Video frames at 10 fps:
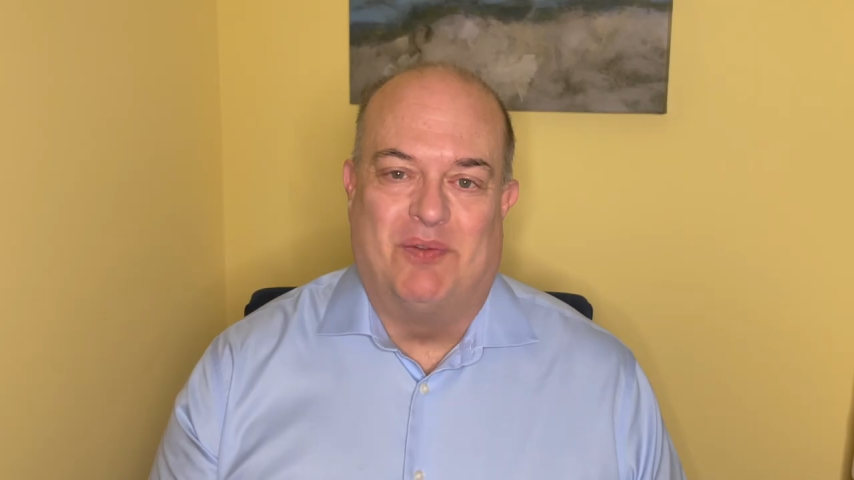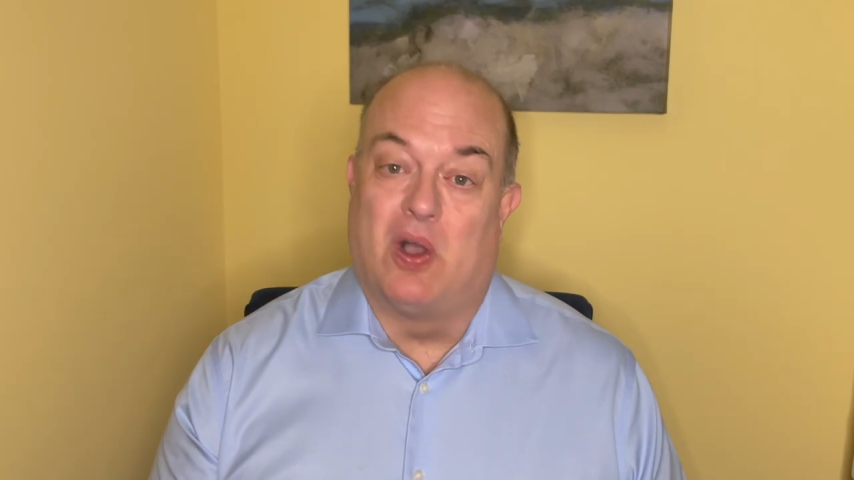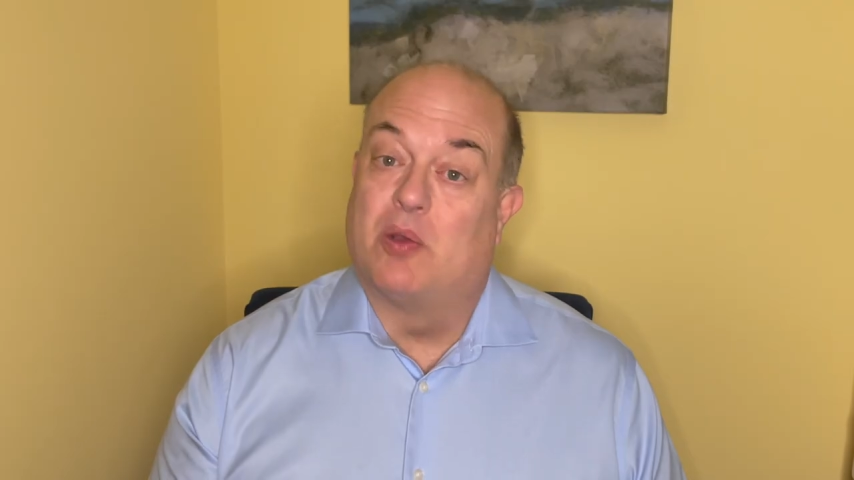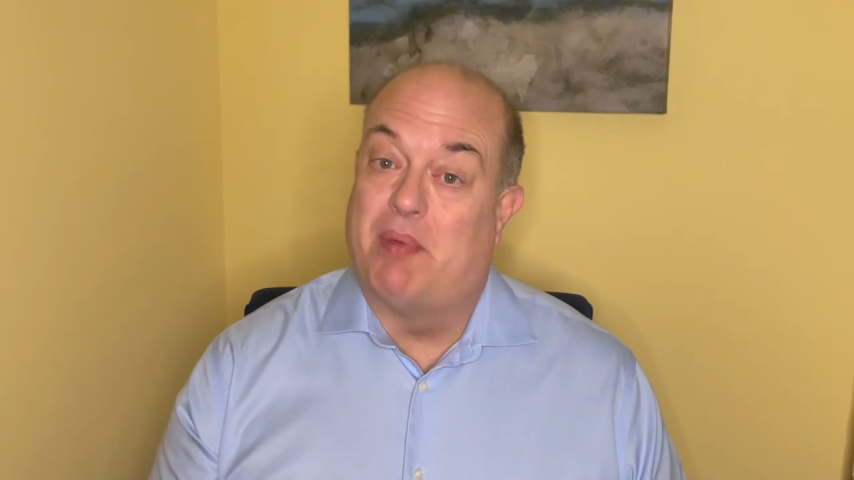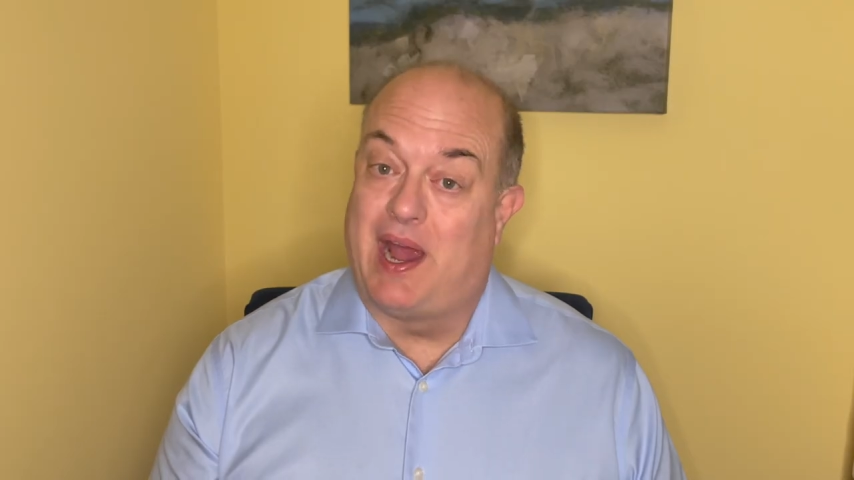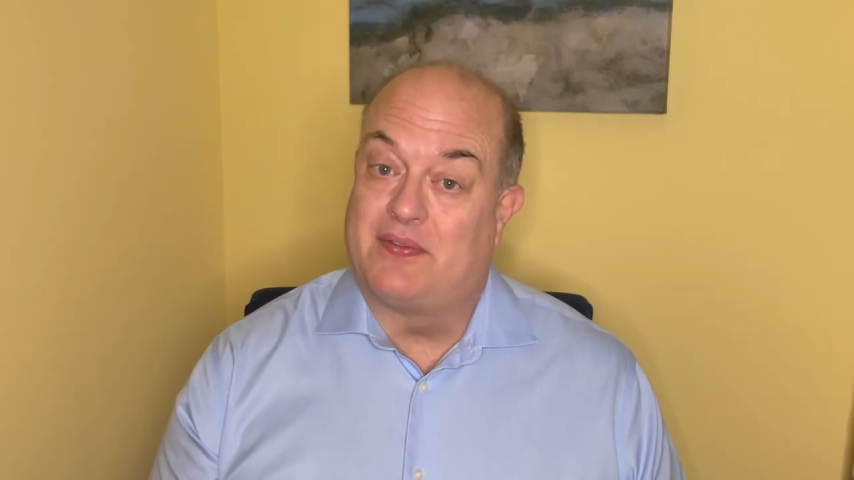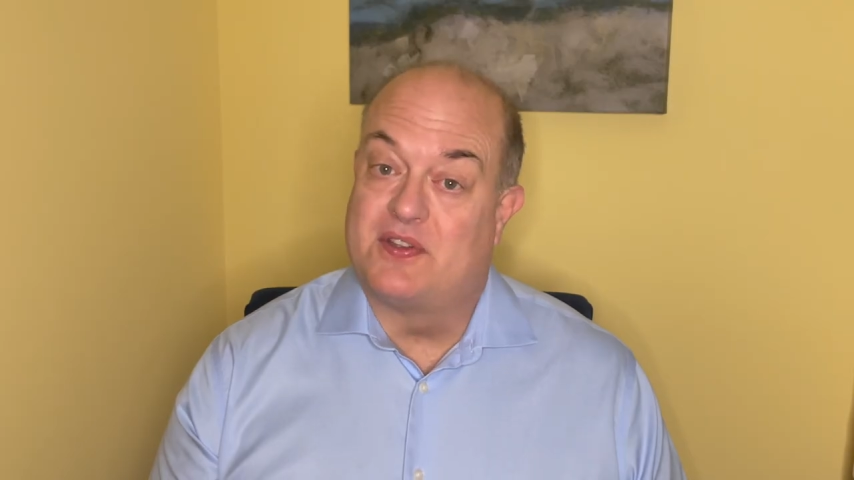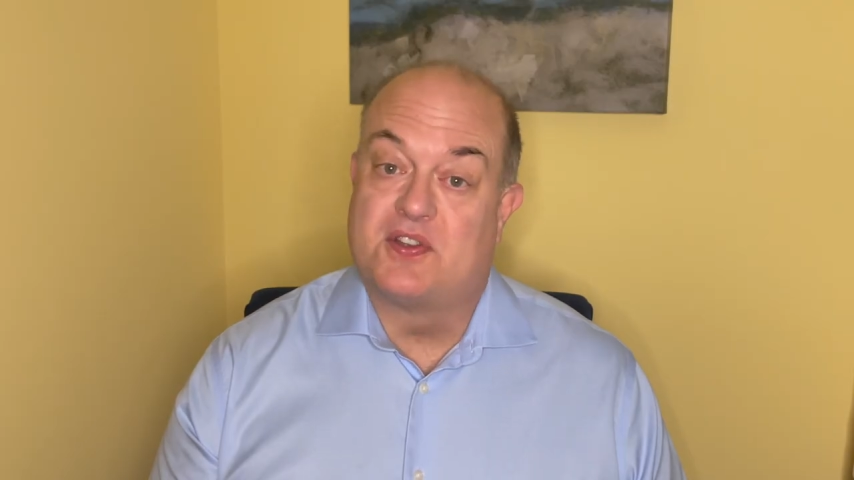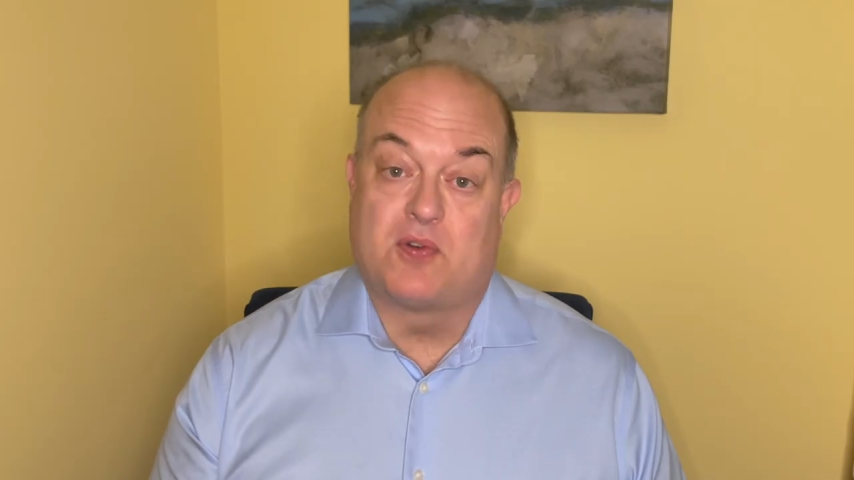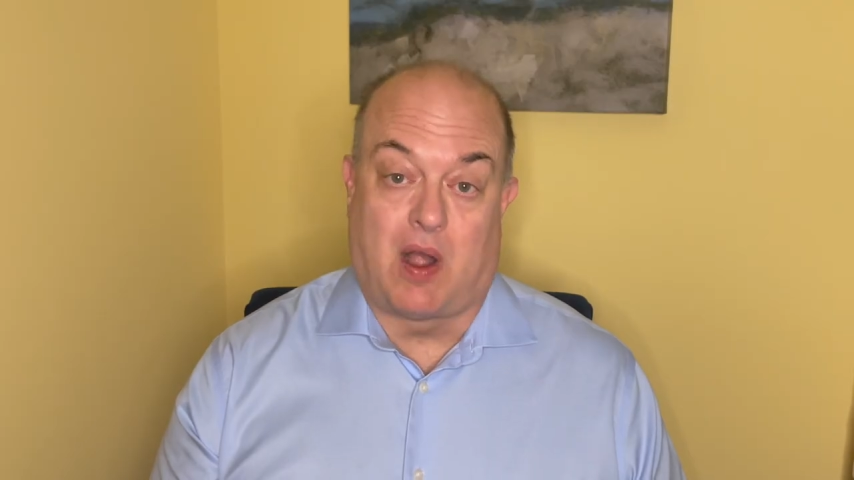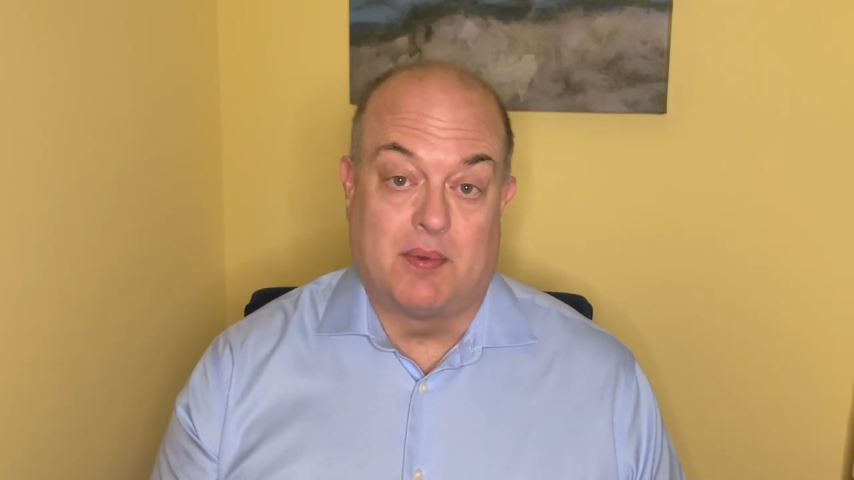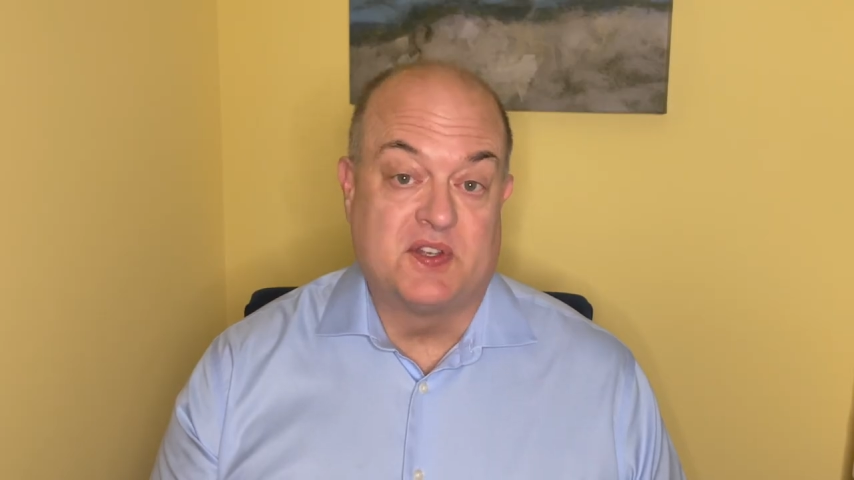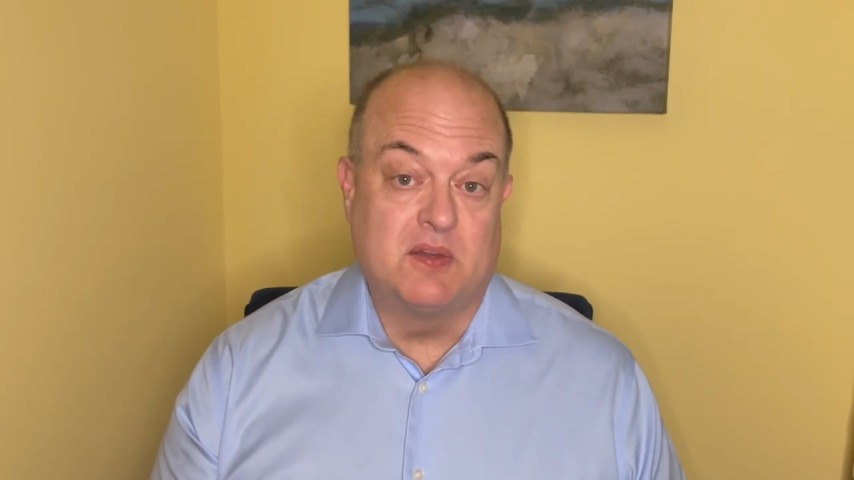Welcome back. This is Robert C.